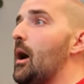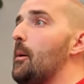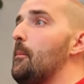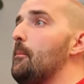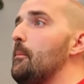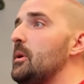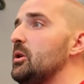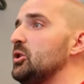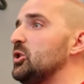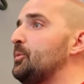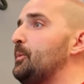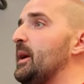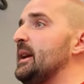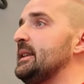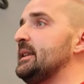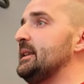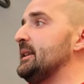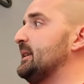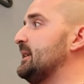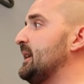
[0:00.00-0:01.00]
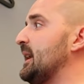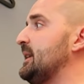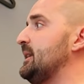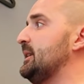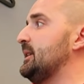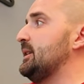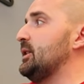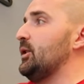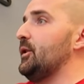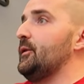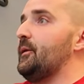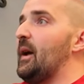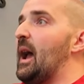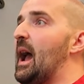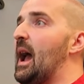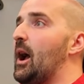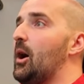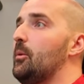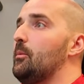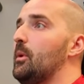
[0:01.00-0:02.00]
a much better sense of
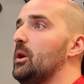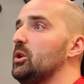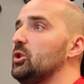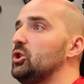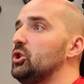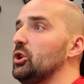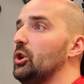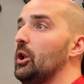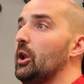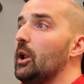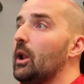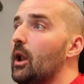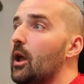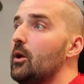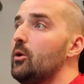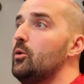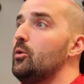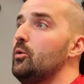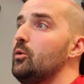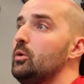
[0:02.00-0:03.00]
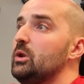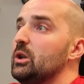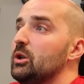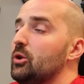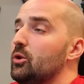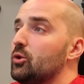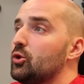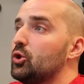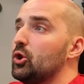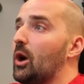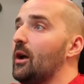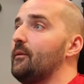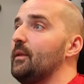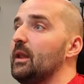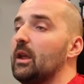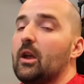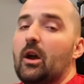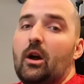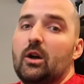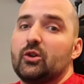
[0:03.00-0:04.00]
how much load you're driving
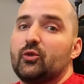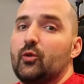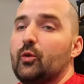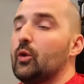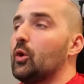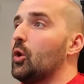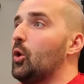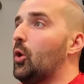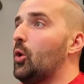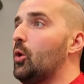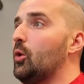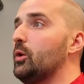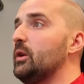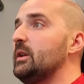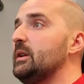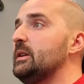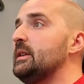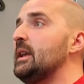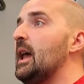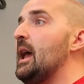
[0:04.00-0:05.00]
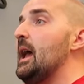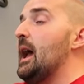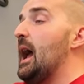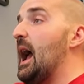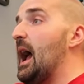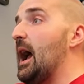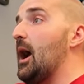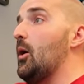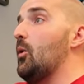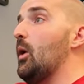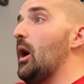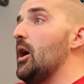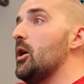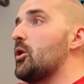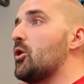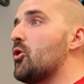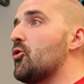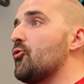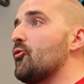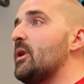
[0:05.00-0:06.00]
the car through the corners, how
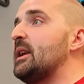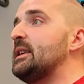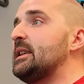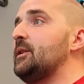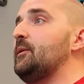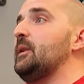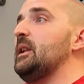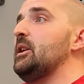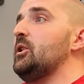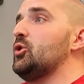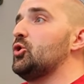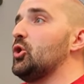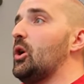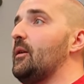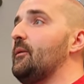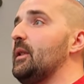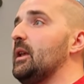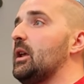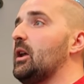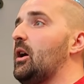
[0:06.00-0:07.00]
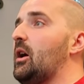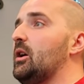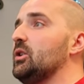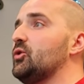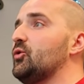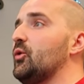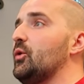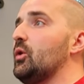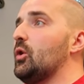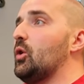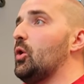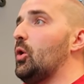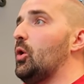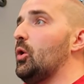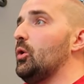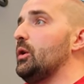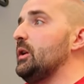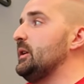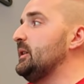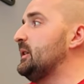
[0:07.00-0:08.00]
aggressively you're driving the car through the
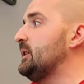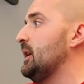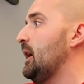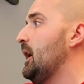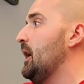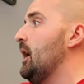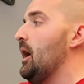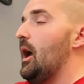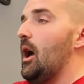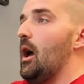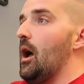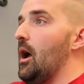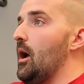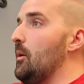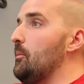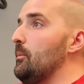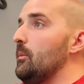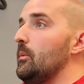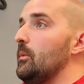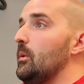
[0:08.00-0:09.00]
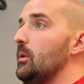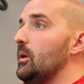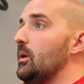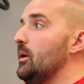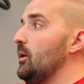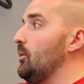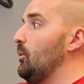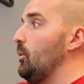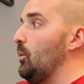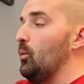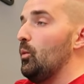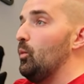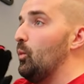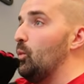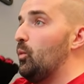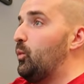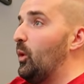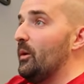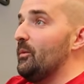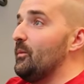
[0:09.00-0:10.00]
corners. Um,
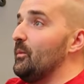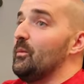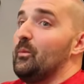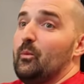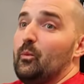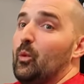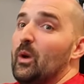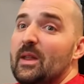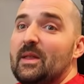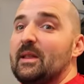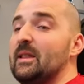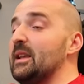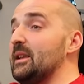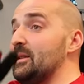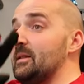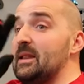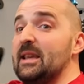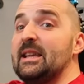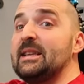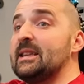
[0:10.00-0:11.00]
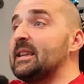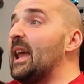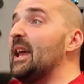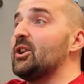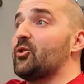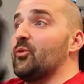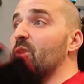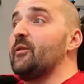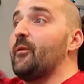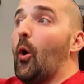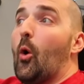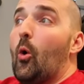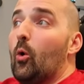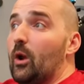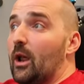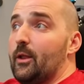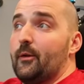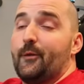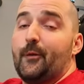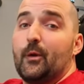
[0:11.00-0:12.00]
with the, this gets rid of
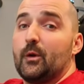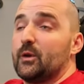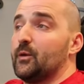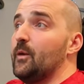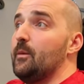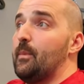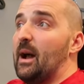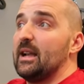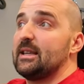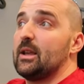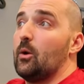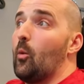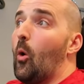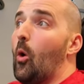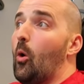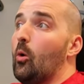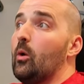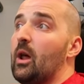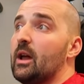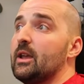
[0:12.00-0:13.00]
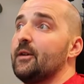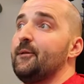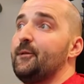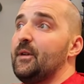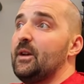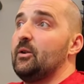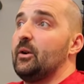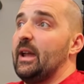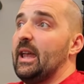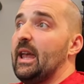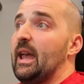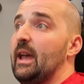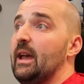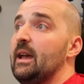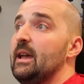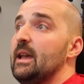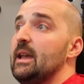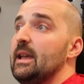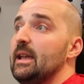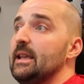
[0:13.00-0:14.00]
all other force feedback. So all I can feel here
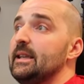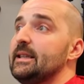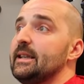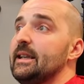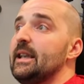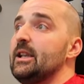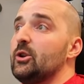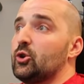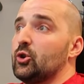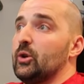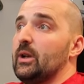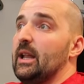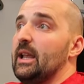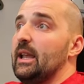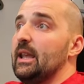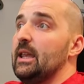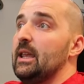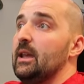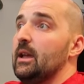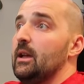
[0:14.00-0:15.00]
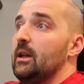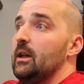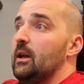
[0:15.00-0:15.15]
is literally